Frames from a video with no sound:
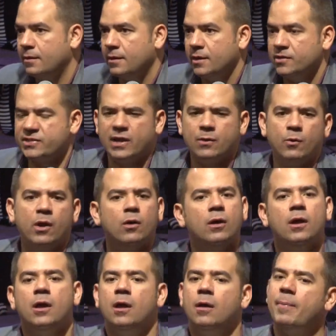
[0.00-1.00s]
Say, well,
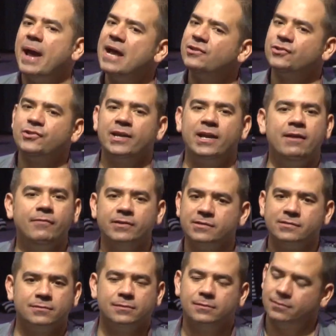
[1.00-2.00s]
Pastor
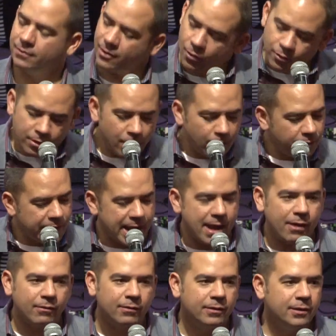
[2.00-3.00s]
Chavis, hold on
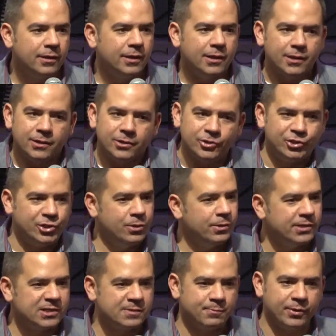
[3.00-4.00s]
now.
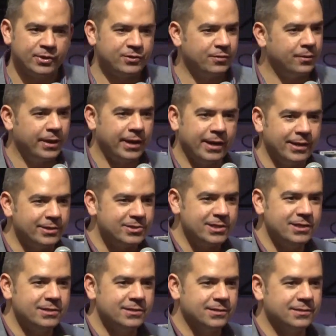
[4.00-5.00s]
Judas betrayed
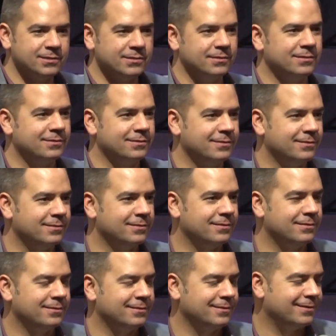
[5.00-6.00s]
Jesus.
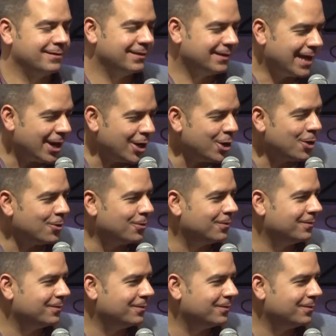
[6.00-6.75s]
I know.